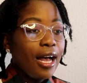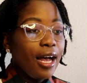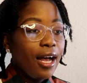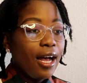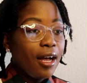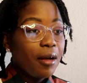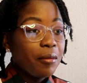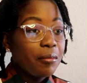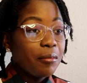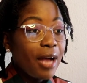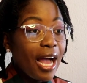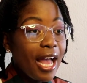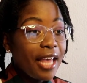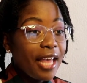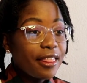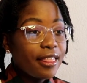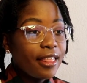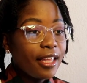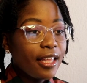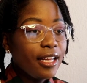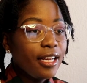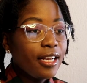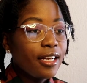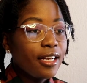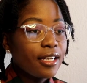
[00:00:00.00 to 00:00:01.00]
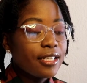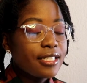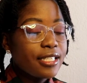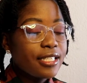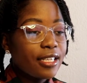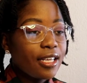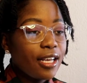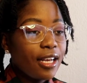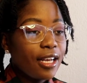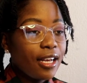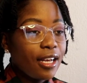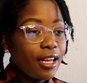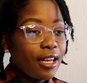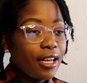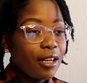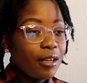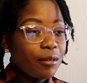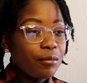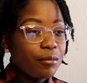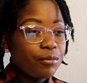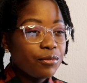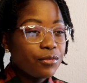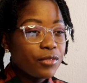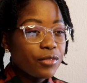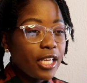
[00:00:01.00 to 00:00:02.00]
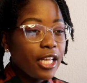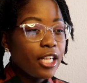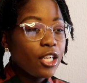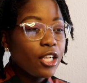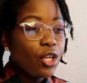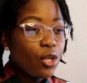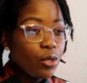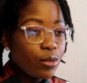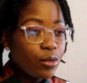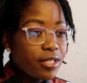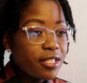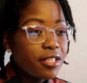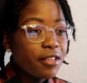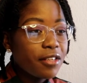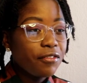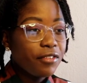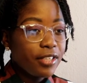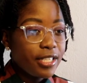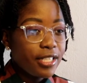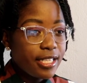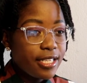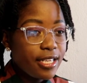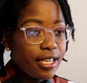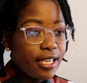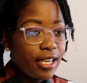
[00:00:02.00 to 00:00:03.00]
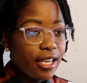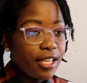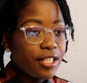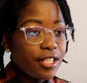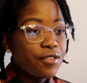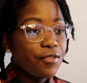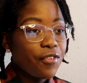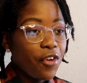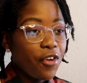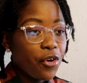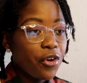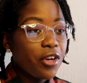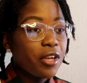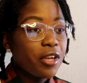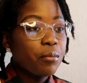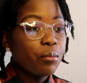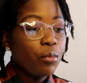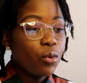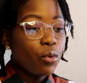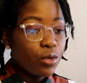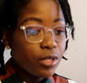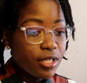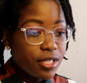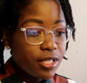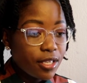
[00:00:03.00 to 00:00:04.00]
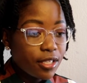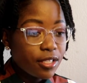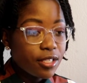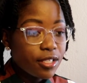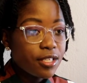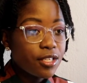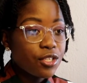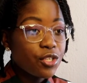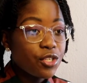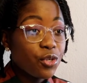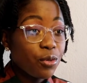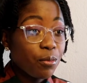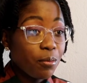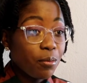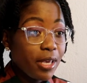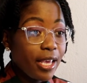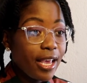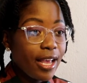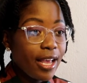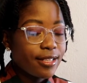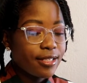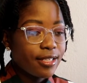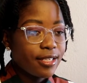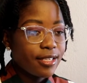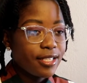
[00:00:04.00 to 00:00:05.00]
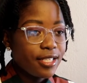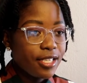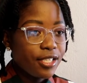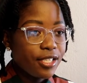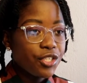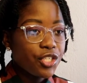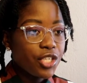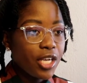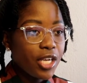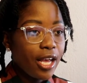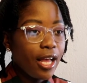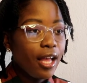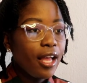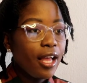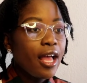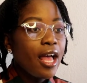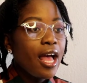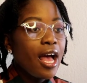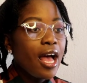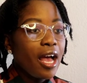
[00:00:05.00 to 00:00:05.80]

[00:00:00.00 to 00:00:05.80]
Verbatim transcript: Um, I think um, inclusivity is very important to me as a teacher.